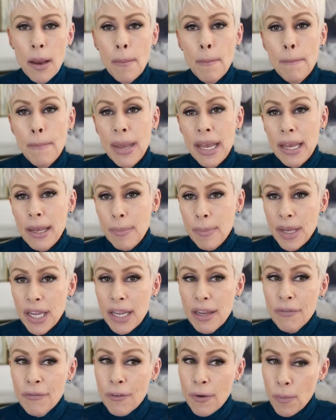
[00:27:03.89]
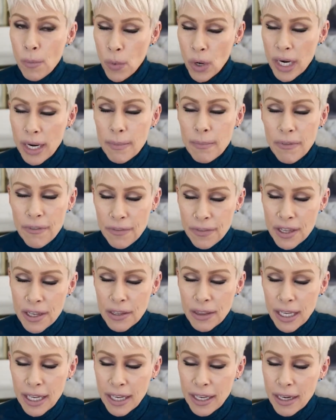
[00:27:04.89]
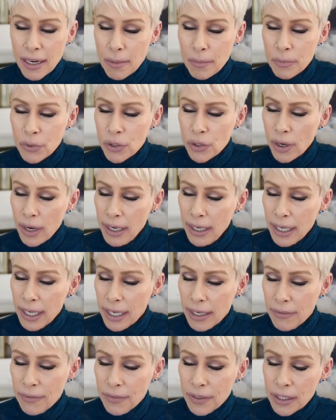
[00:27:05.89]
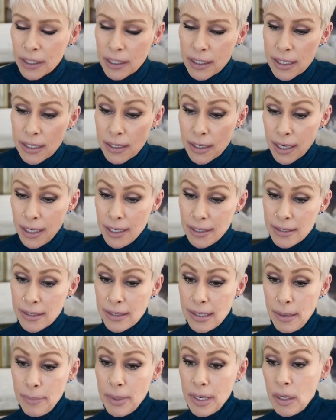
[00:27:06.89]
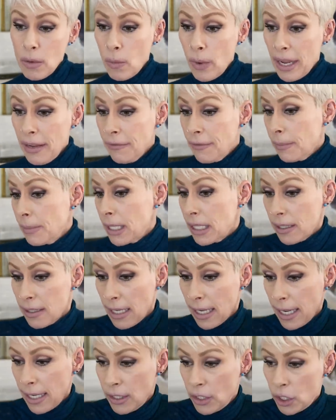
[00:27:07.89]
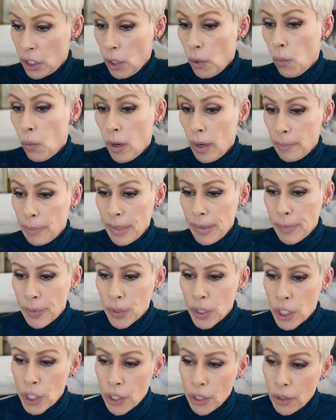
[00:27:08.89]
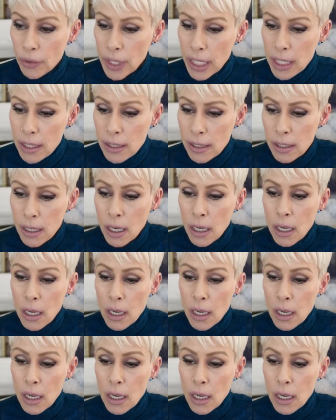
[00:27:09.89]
Maybe from what I'm feeling, and I'm trying to get a feel, because he's kind of stepping away from this, like I don't want people to know this,